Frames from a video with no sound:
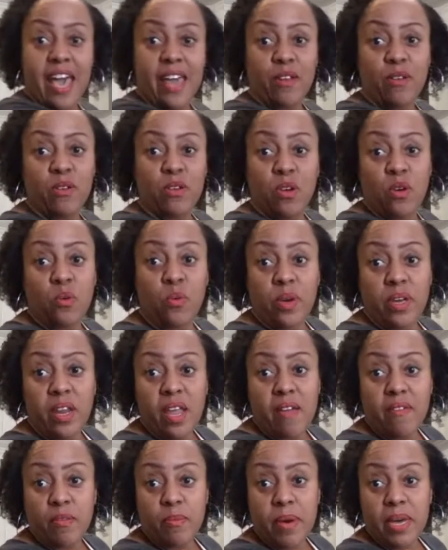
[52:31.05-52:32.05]
I don't know what
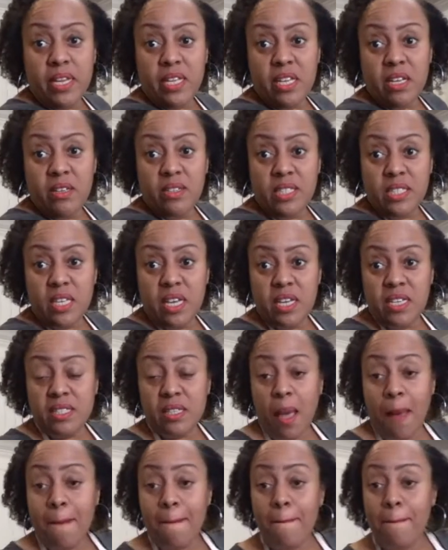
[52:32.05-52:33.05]
everybody else does,
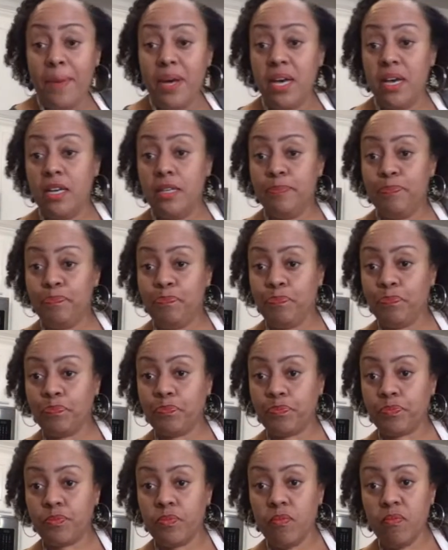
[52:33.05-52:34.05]
but
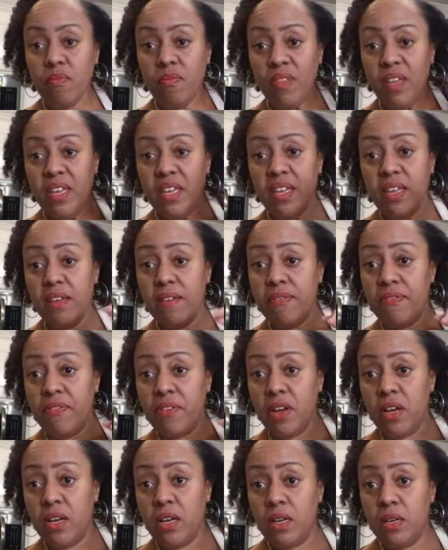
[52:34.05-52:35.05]
if
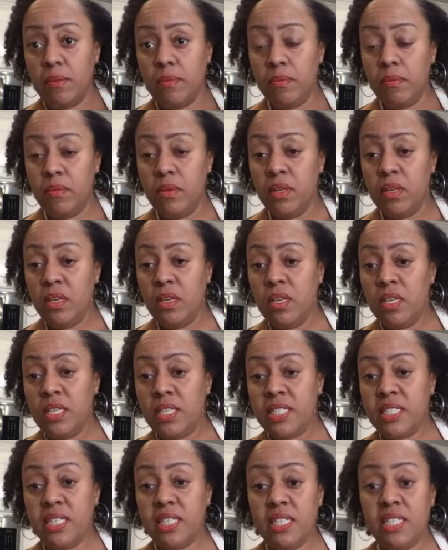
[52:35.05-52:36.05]

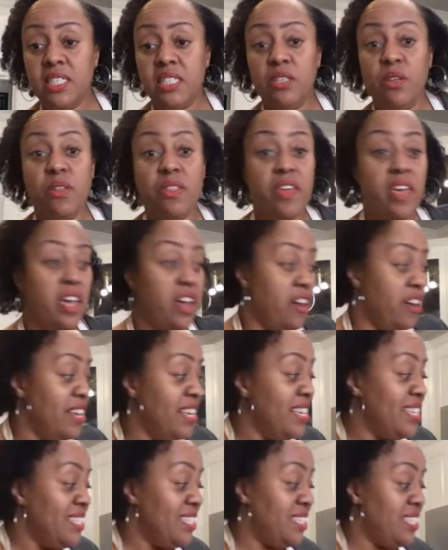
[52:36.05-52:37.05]
Cindy's still
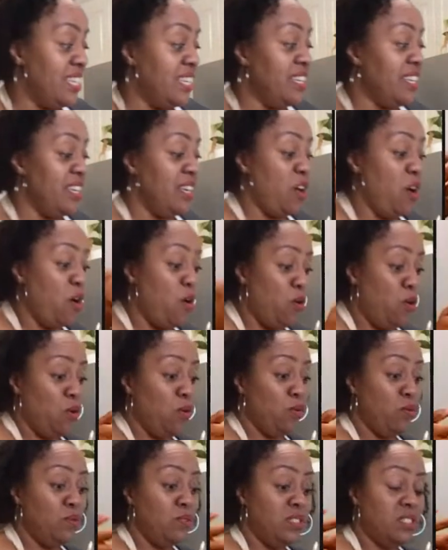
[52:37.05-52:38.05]
there, Cindy
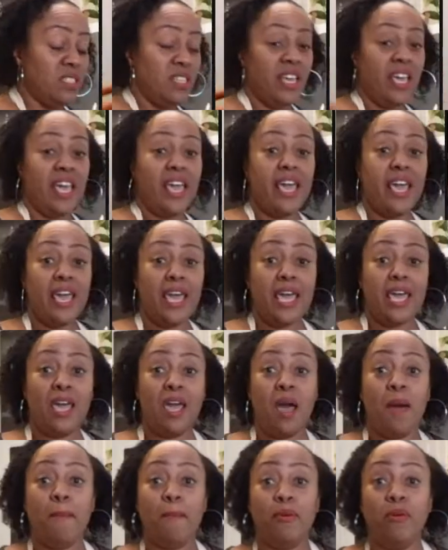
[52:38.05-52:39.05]
owns
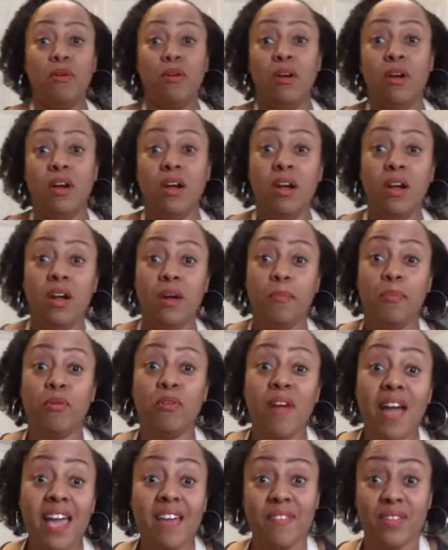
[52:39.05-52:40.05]
a
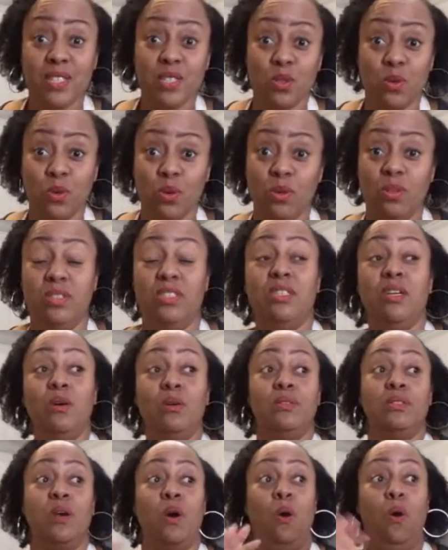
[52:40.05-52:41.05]
private school. She
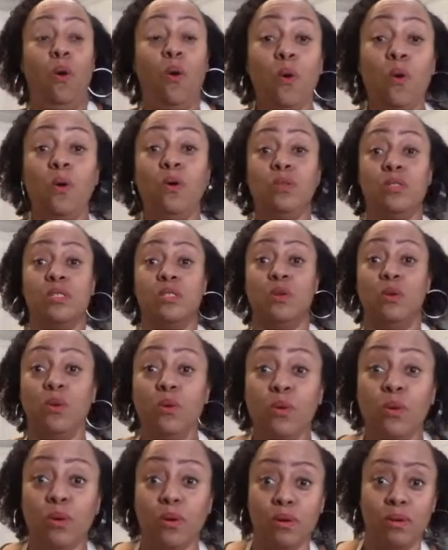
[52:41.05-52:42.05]
owns a whole
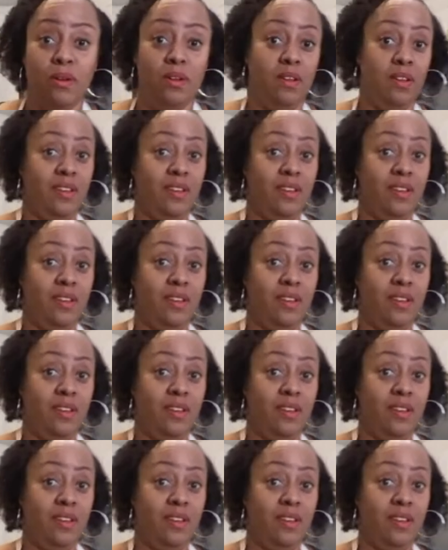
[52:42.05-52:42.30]
school.